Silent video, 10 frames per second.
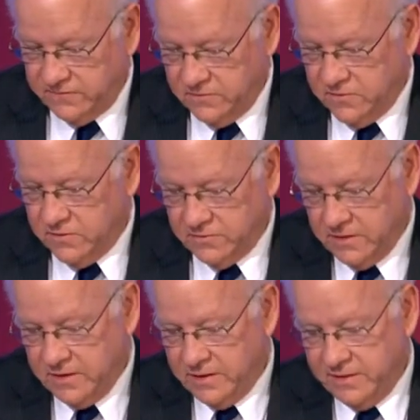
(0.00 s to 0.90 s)
for
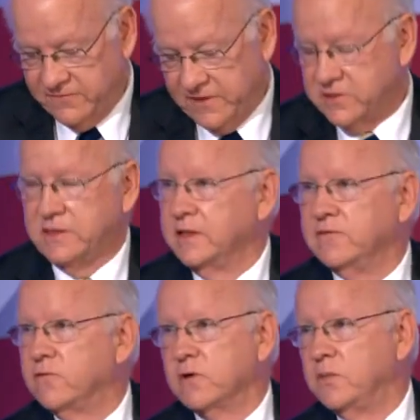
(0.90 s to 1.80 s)
investing
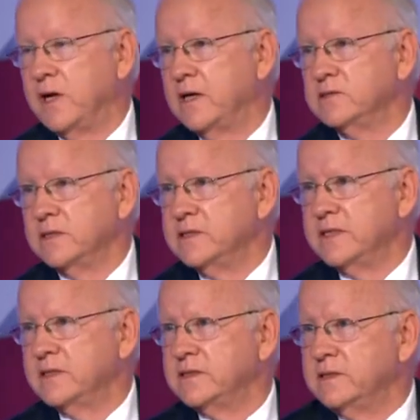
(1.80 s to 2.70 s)
in affordable housing?
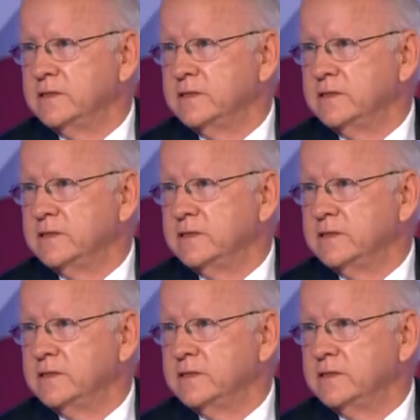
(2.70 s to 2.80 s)
Is that...